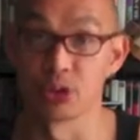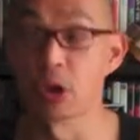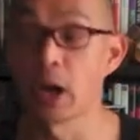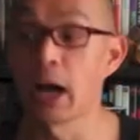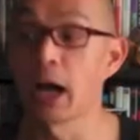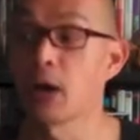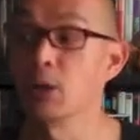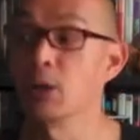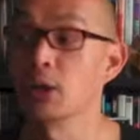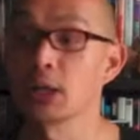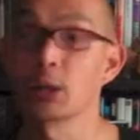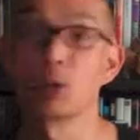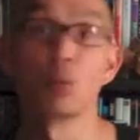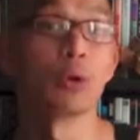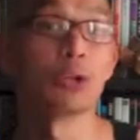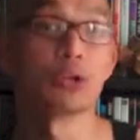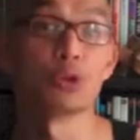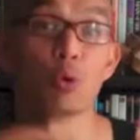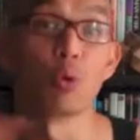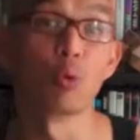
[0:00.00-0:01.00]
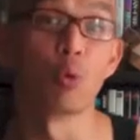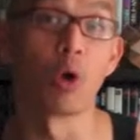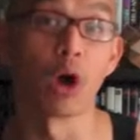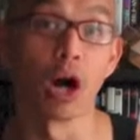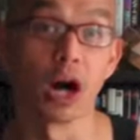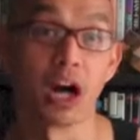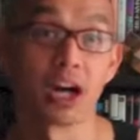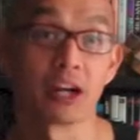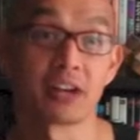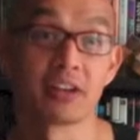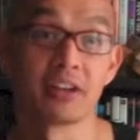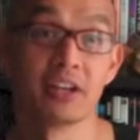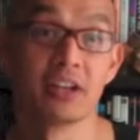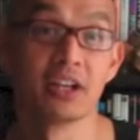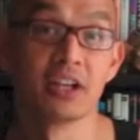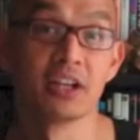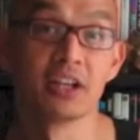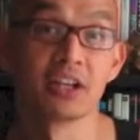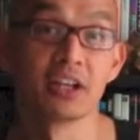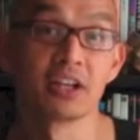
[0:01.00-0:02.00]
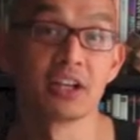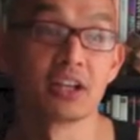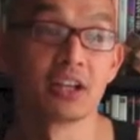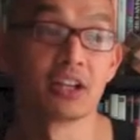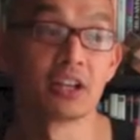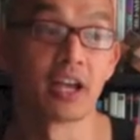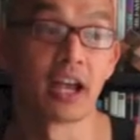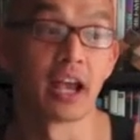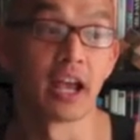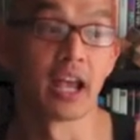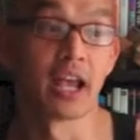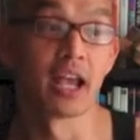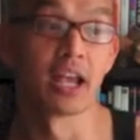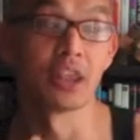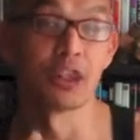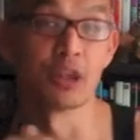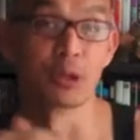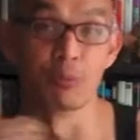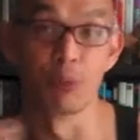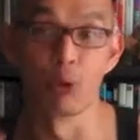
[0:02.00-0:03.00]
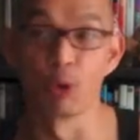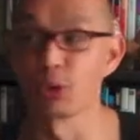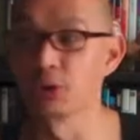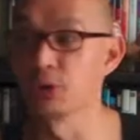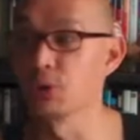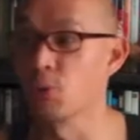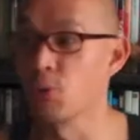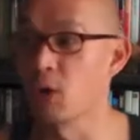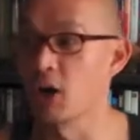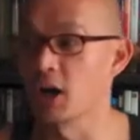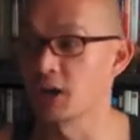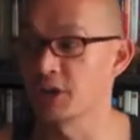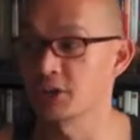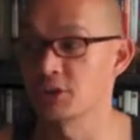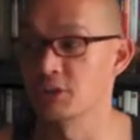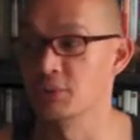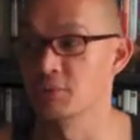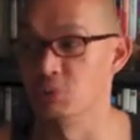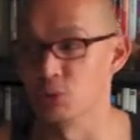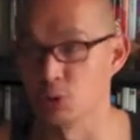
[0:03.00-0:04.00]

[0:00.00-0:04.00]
You know how like when you walk, the more you walk, the